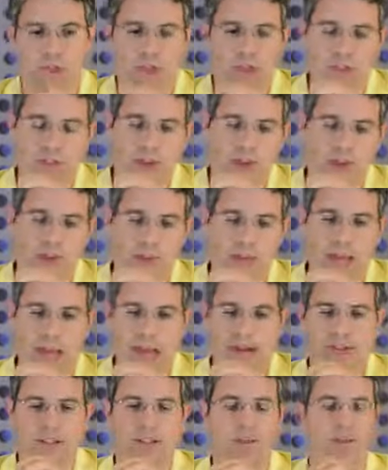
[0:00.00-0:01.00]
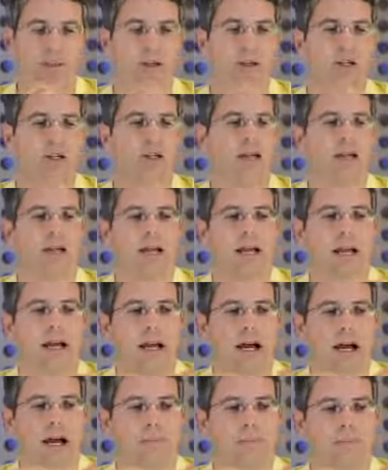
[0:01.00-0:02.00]
So how does it work?
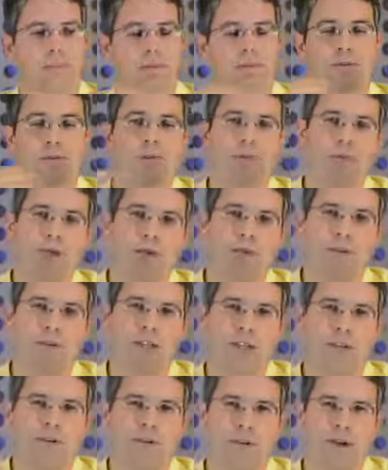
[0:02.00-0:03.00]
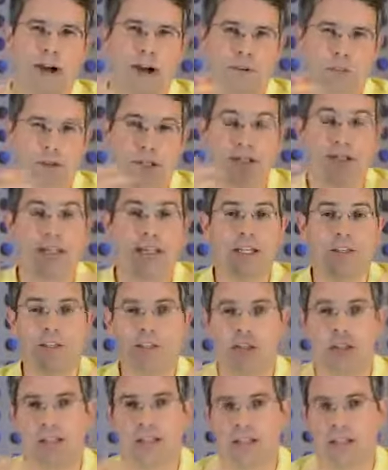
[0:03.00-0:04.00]
Well, first off, you need to figure out which links
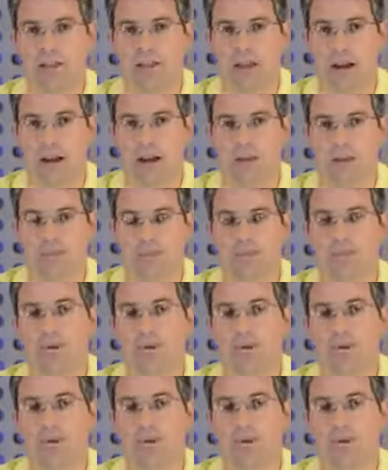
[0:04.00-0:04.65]
should I disavow.